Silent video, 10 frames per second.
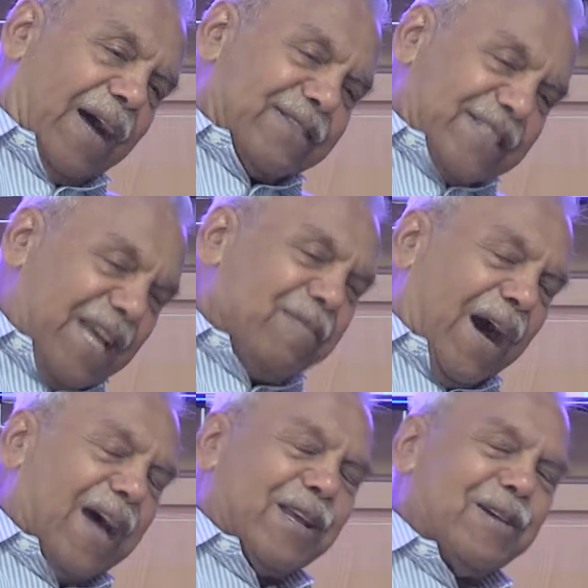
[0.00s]
Same
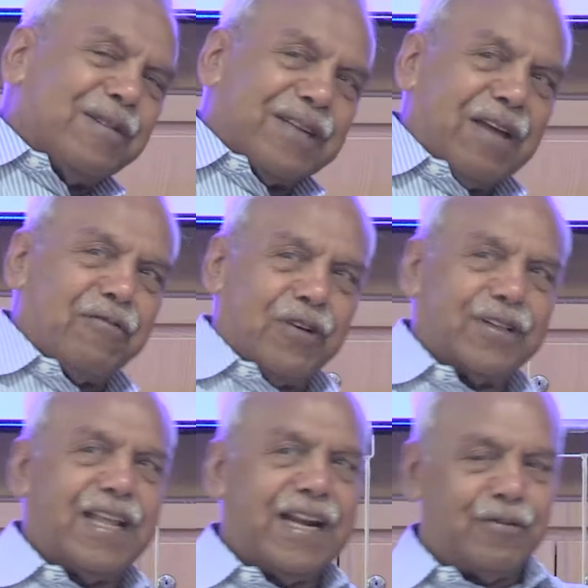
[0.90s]
argument I
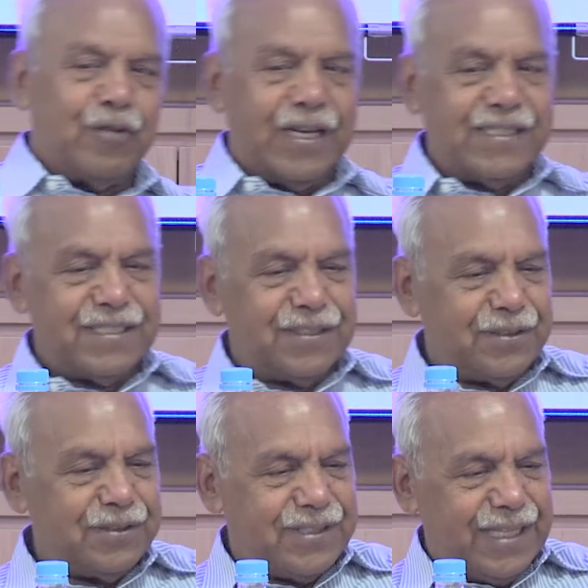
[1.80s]
further advance
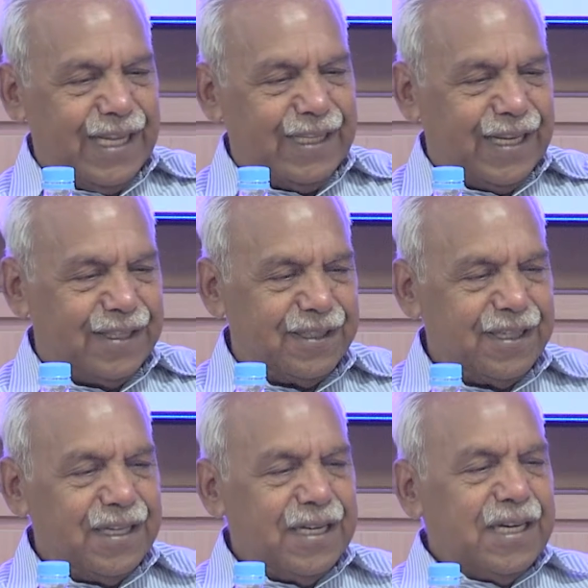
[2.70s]
to say that
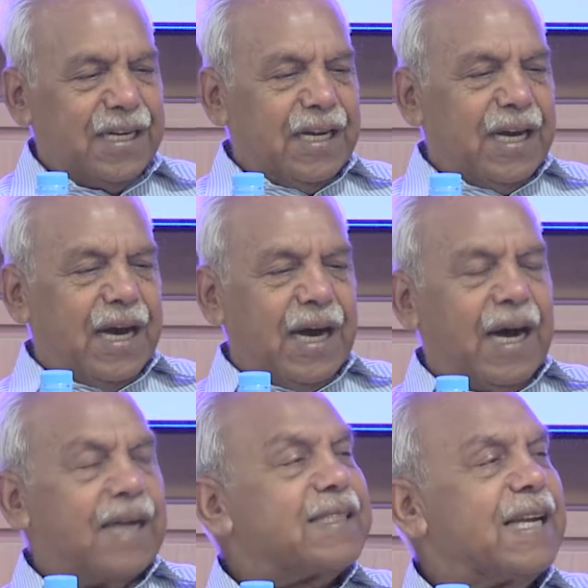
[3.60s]

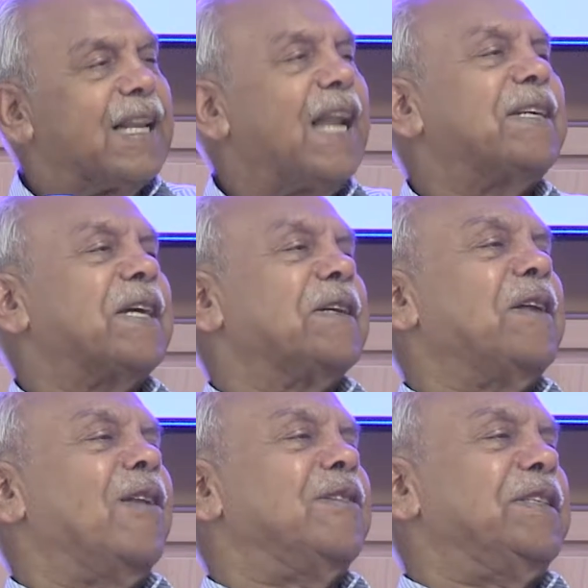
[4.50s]
satellite
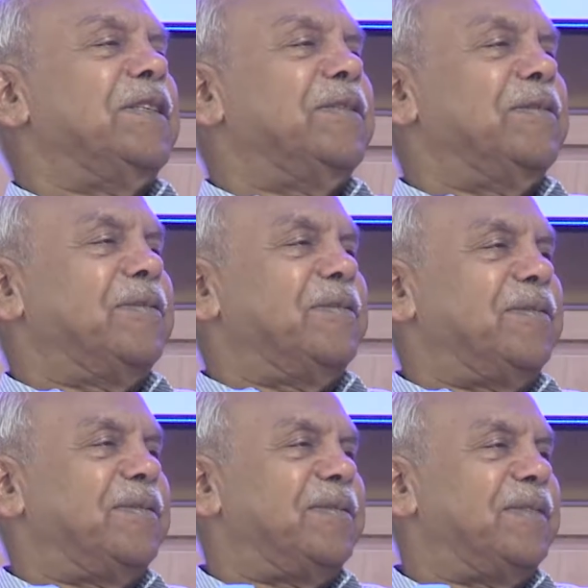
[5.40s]
technology,
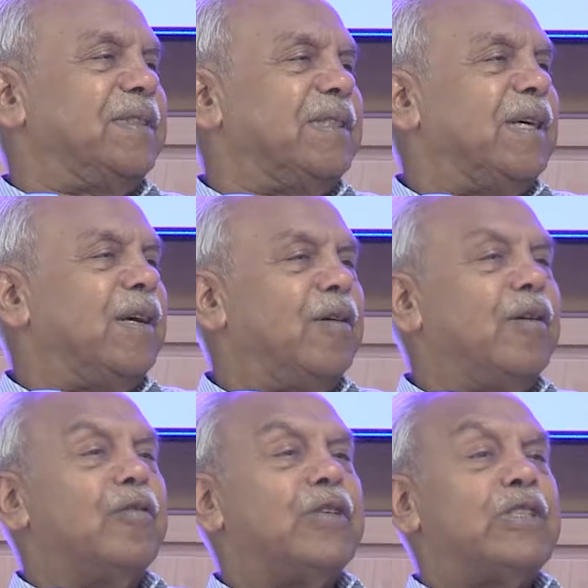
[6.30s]

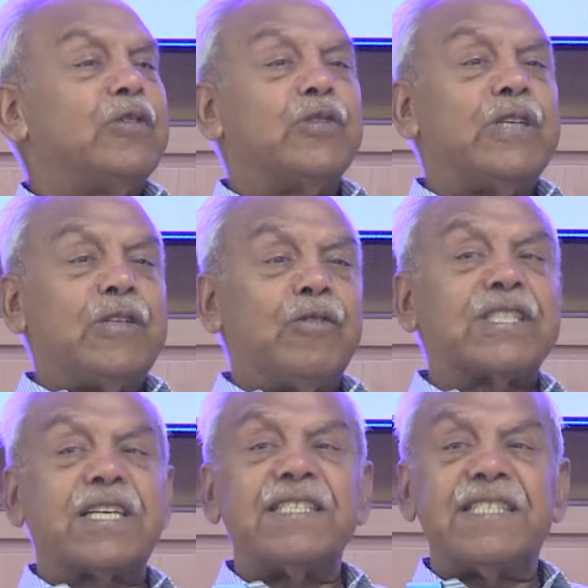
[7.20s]
in which it
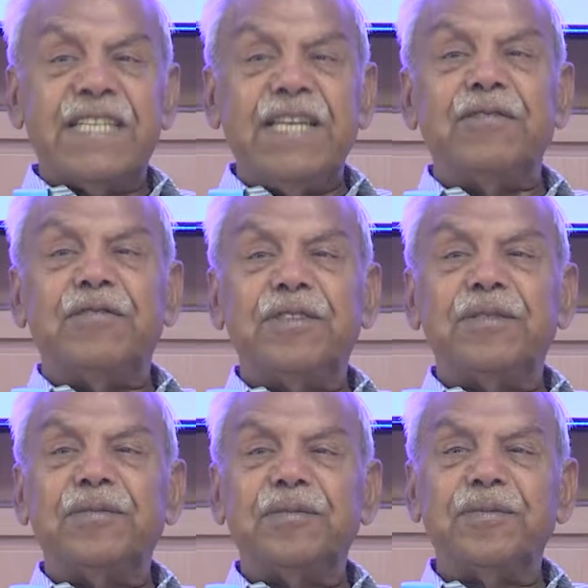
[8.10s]
was conceived,
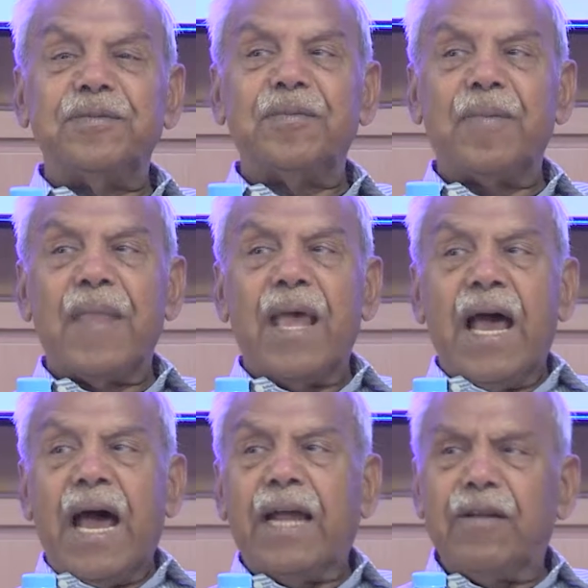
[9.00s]

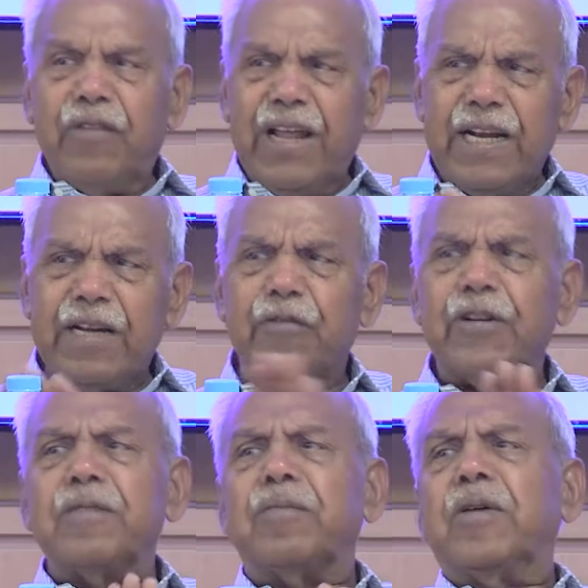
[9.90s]
had a very
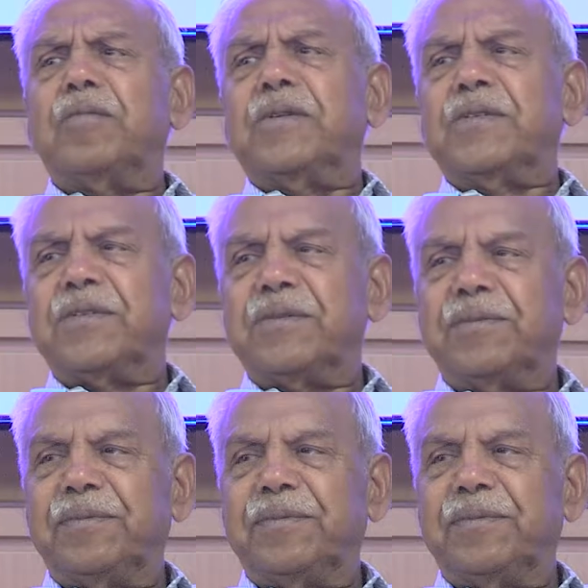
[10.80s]
different purpose.